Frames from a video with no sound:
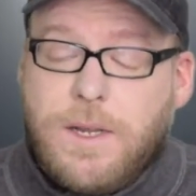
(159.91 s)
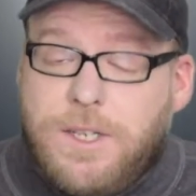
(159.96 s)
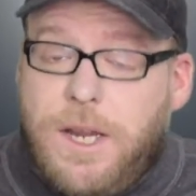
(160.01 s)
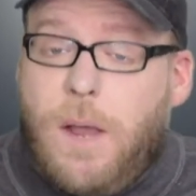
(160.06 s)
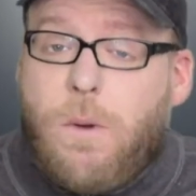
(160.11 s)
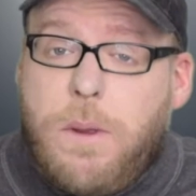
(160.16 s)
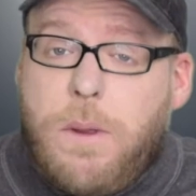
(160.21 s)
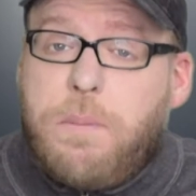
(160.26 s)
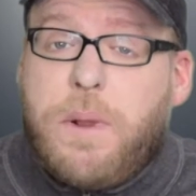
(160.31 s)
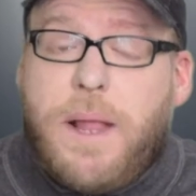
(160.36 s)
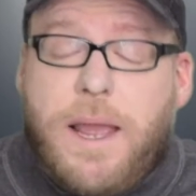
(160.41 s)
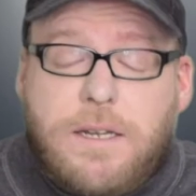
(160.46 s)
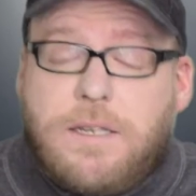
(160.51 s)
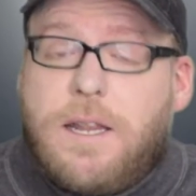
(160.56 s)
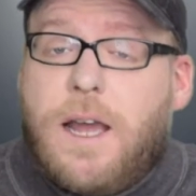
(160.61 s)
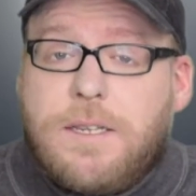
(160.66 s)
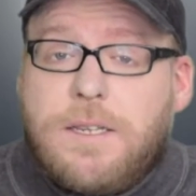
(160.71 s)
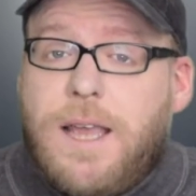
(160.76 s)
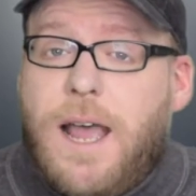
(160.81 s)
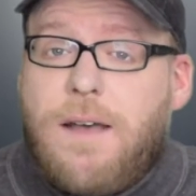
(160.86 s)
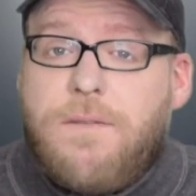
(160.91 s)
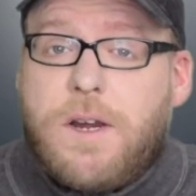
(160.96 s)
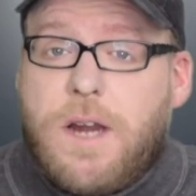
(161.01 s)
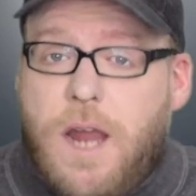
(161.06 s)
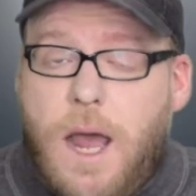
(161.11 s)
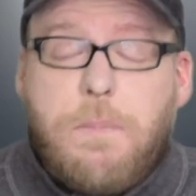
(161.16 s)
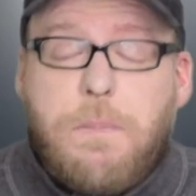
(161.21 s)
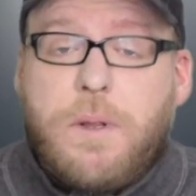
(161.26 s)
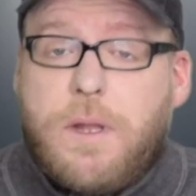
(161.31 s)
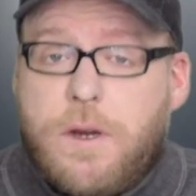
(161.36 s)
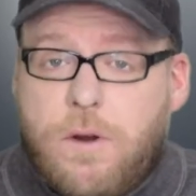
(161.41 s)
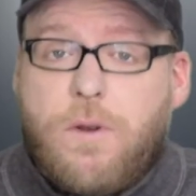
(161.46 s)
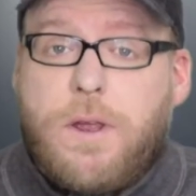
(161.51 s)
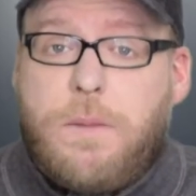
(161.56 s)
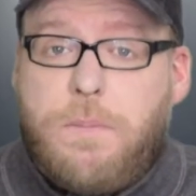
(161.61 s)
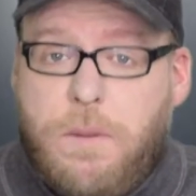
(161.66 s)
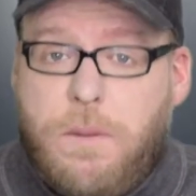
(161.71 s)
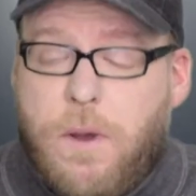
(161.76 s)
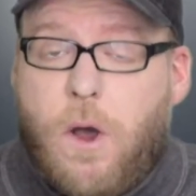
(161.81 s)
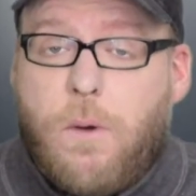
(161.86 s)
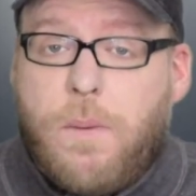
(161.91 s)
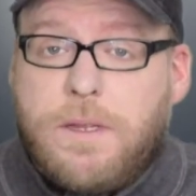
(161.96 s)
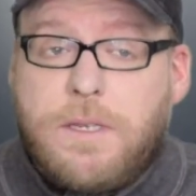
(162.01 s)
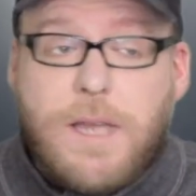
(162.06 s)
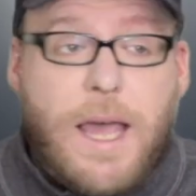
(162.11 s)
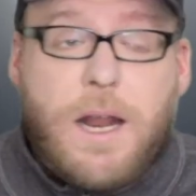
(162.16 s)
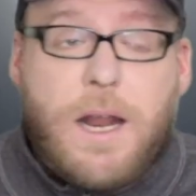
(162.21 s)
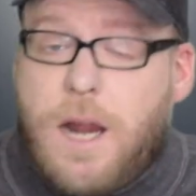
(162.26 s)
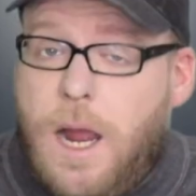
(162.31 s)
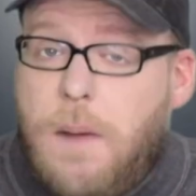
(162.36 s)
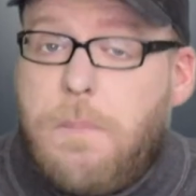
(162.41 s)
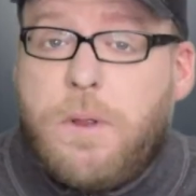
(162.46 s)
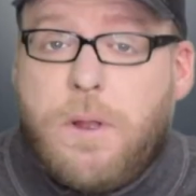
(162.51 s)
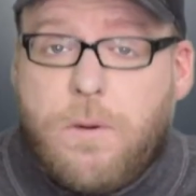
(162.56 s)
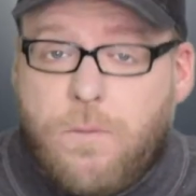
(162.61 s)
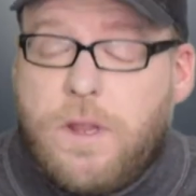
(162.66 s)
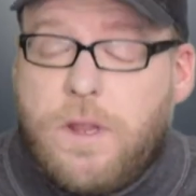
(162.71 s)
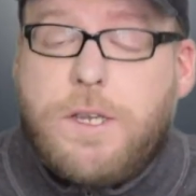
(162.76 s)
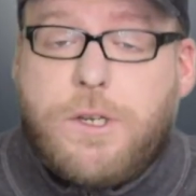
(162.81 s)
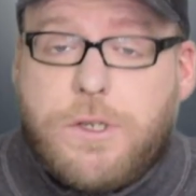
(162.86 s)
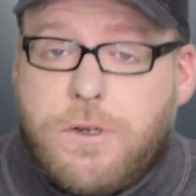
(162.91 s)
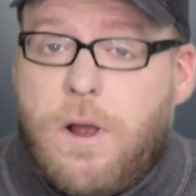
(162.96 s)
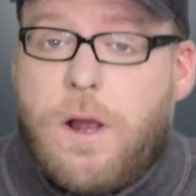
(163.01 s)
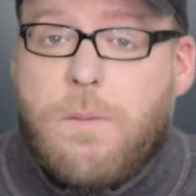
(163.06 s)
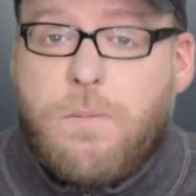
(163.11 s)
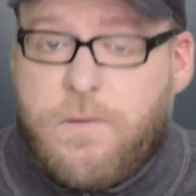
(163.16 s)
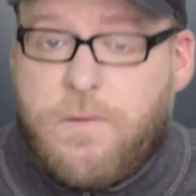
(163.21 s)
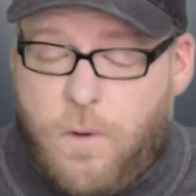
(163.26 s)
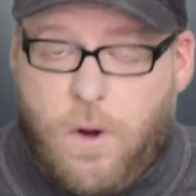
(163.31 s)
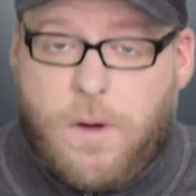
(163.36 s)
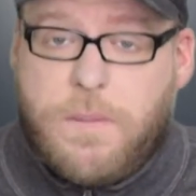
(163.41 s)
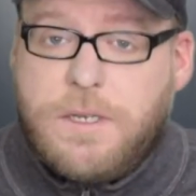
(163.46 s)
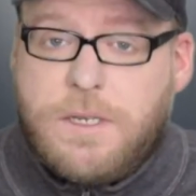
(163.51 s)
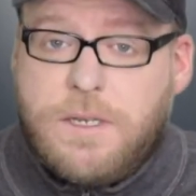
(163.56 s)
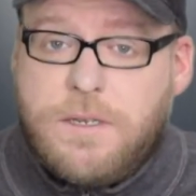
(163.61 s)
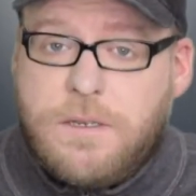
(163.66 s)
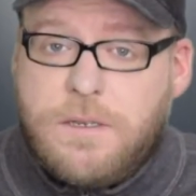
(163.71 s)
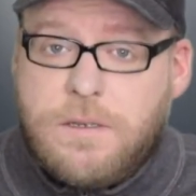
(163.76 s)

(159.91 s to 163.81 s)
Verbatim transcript: Shall We Play does have a couple of creepy moments and a couple of really strong performances,